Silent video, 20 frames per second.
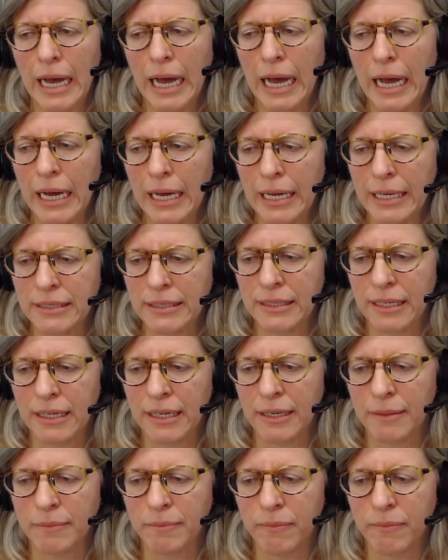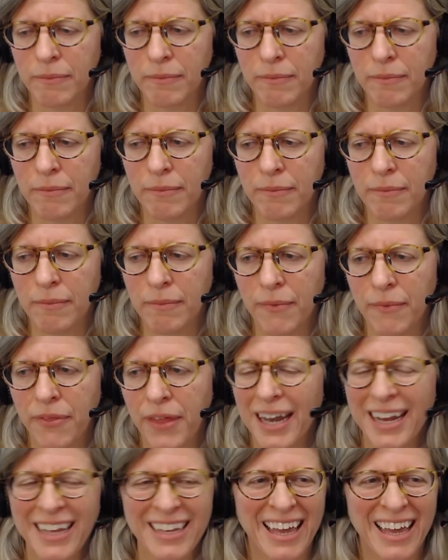and
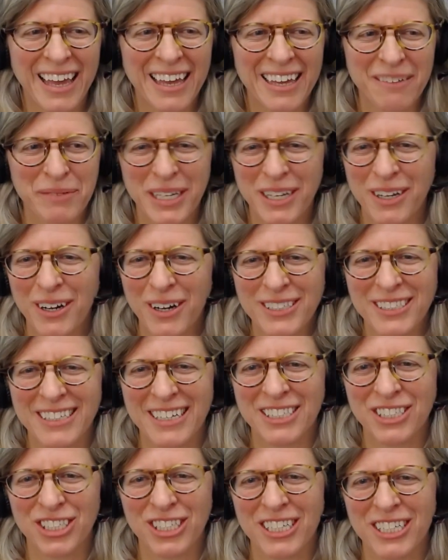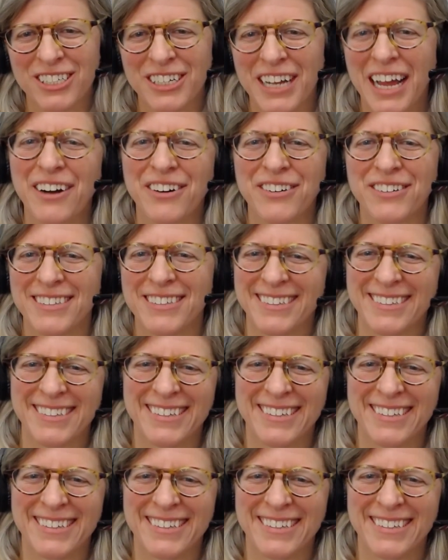then it can't be cost engineered out.